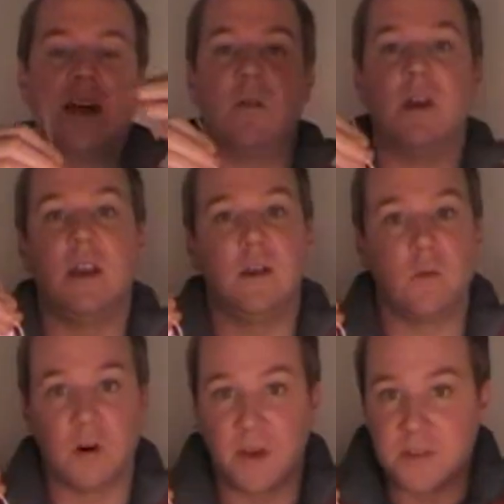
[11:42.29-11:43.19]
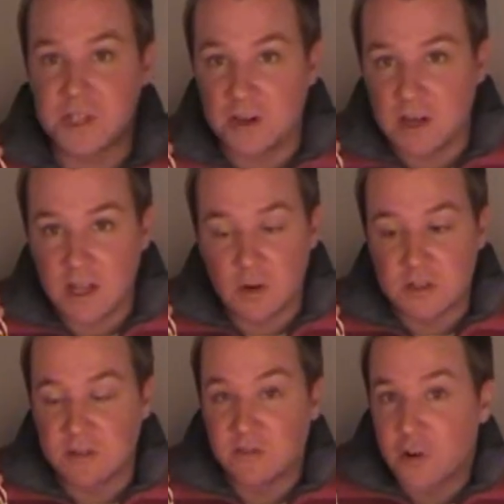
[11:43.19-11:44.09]
That way word about the charity
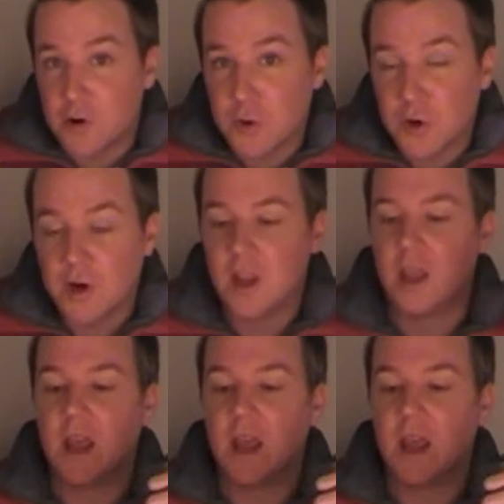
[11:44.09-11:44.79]
goes even further.